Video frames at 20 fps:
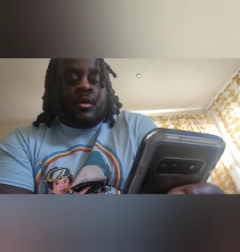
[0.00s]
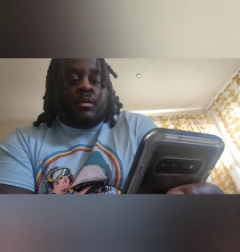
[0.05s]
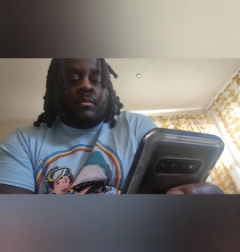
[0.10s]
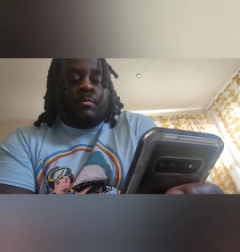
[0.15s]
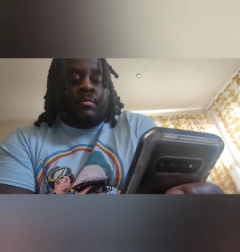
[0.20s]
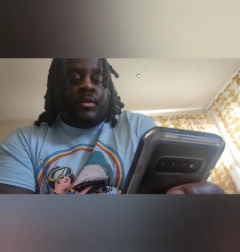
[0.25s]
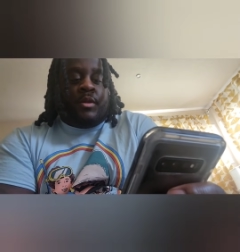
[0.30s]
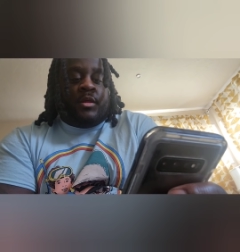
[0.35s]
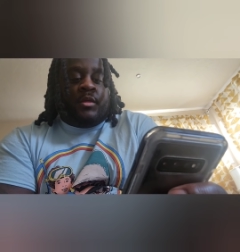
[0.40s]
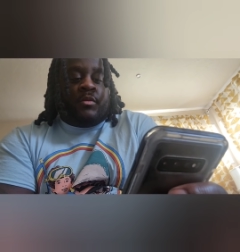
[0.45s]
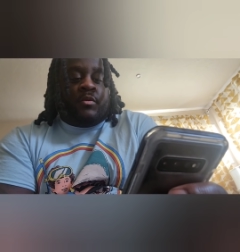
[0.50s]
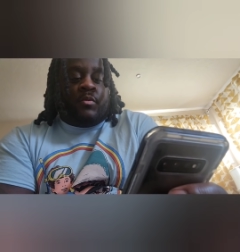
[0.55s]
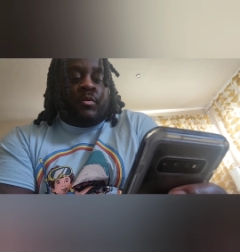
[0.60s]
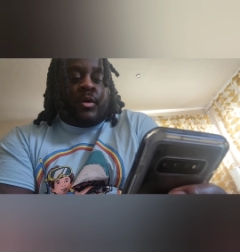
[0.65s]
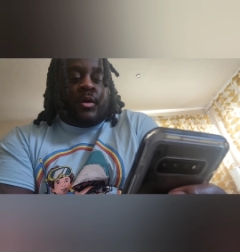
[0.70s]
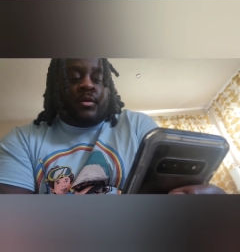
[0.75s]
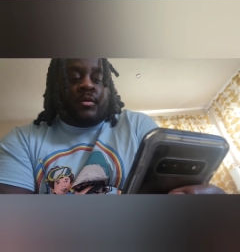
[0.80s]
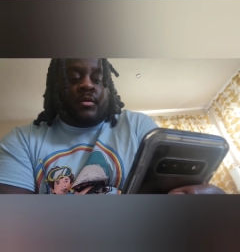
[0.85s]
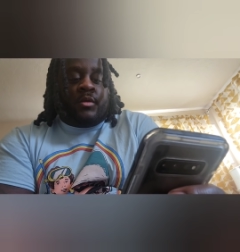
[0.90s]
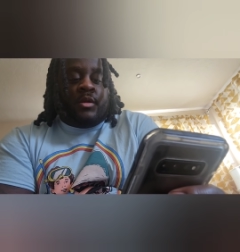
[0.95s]
But either
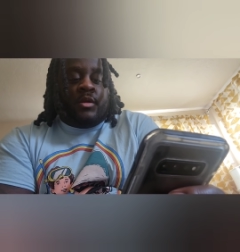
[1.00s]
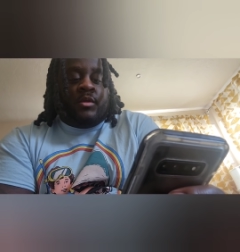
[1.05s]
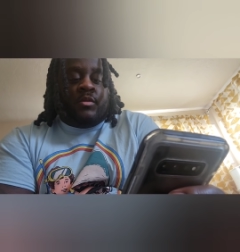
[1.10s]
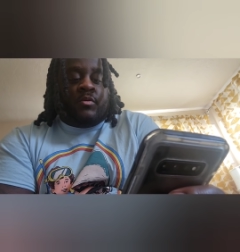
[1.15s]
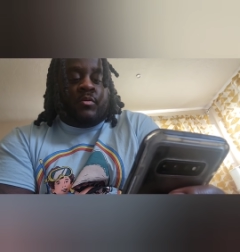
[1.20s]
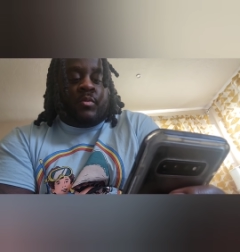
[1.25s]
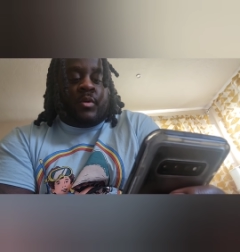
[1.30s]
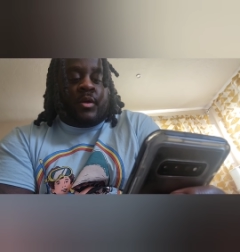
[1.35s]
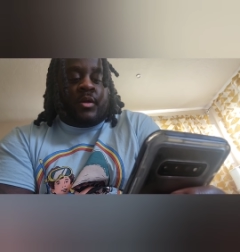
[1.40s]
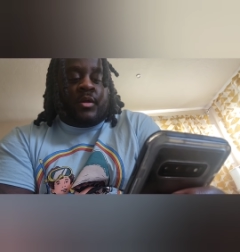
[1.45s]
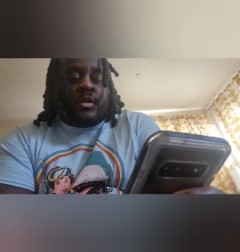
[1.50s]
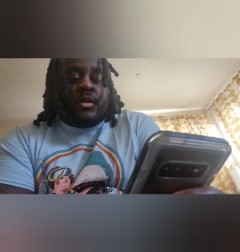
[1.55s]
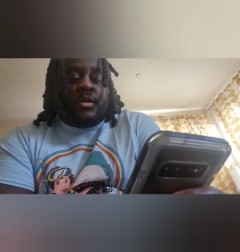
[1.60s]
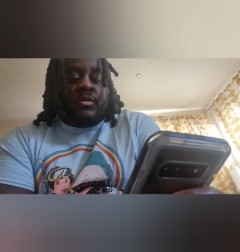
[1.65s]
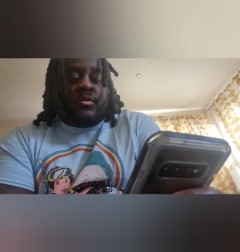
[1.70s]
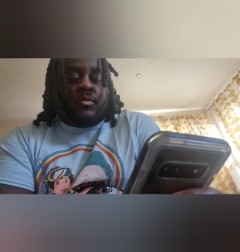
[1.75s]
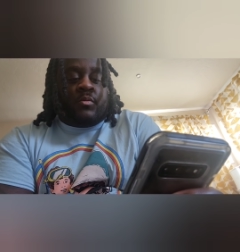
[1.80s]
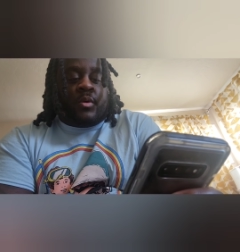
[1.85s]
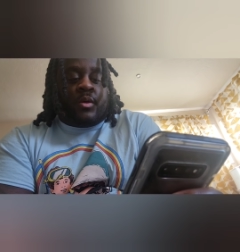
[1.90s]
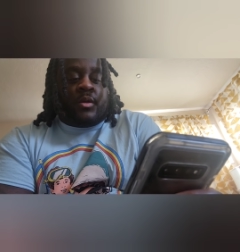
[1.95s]
way, either way,
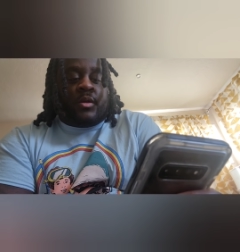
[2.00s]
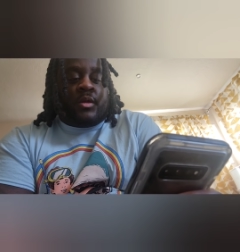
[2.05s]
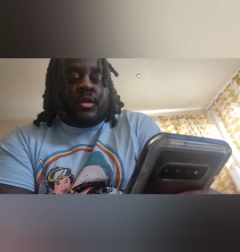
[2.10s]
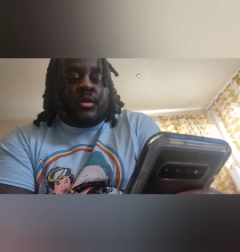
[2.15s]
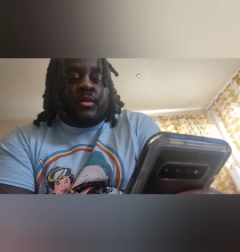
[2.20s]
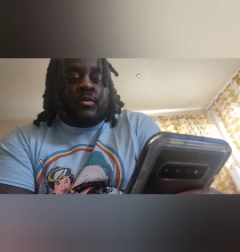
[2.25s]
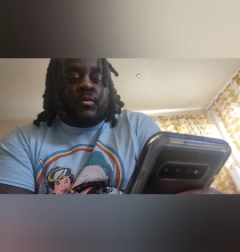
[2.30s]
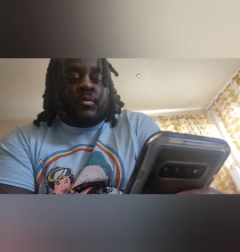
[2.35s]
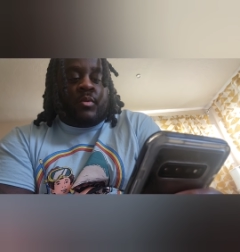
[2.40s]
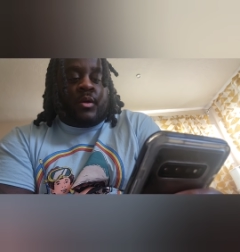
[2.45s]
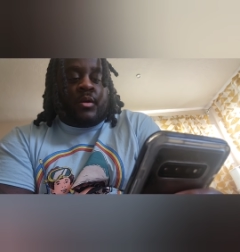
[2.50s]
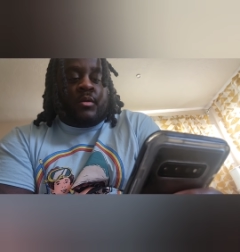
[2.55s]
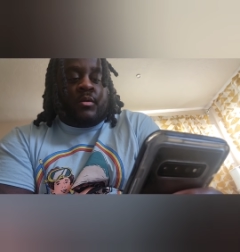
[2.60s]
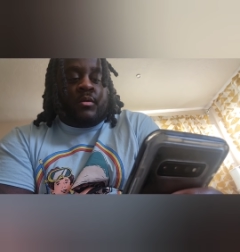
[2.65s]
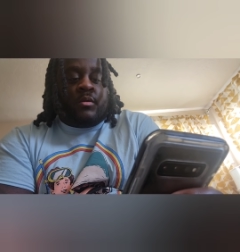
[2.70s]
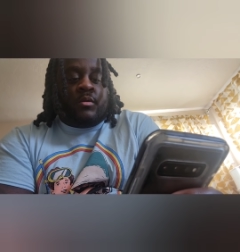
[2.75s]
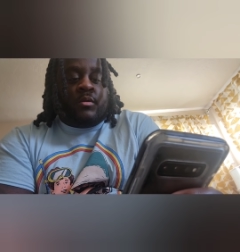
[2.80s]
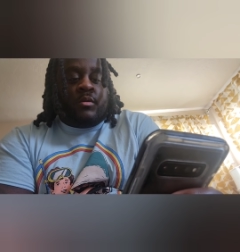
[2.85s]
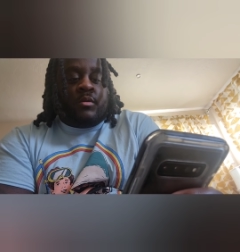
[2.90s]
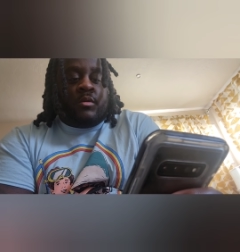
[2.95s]
either way, either
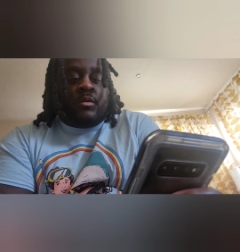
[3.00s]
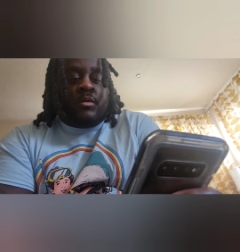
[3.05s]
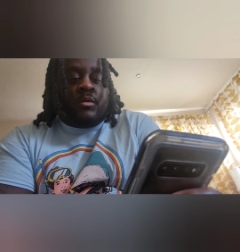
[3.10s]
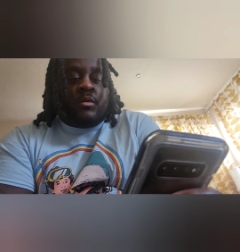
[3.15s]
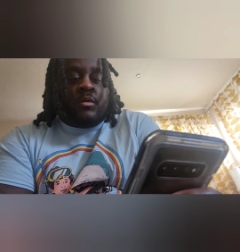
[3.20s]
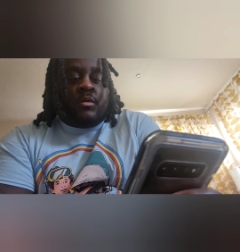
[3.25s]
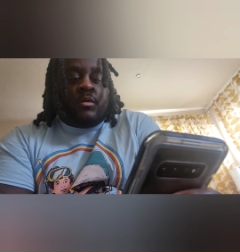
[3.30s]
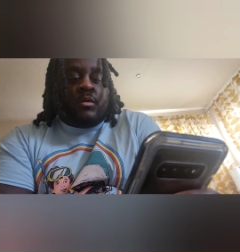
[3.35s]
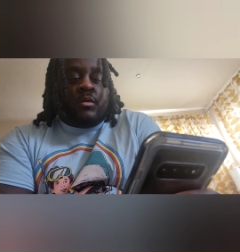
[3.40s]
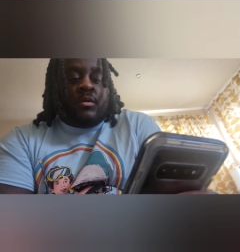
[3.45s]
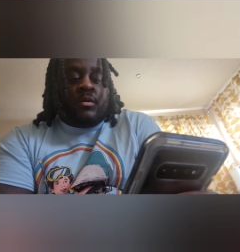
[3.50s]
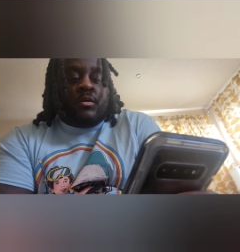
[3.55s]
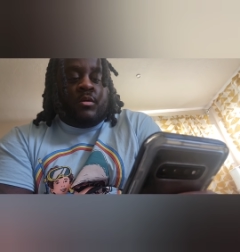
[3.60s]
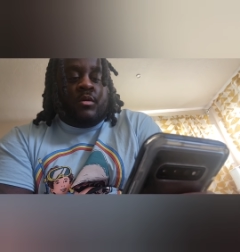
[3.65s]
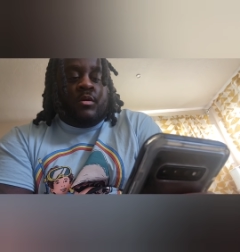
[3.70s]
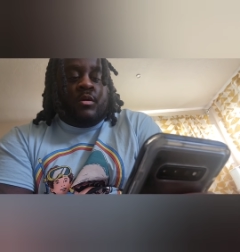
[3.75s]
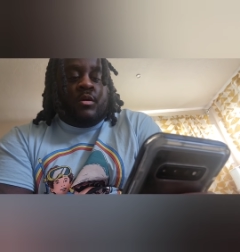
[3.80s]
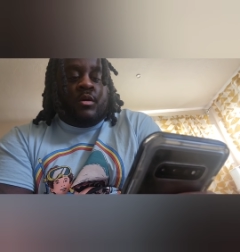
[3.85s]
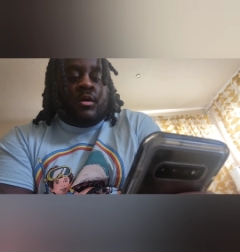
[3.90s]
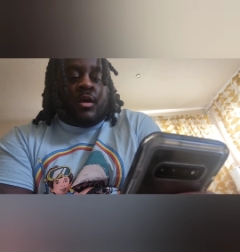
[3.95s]

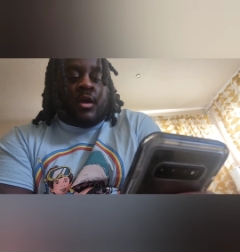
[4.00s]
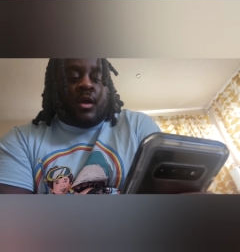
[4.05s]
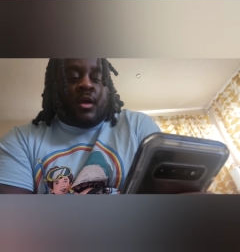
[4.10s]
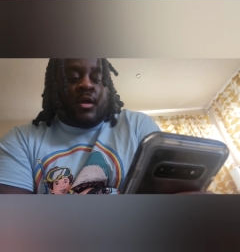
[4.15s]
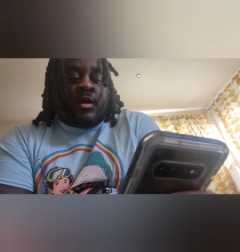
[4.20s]
way.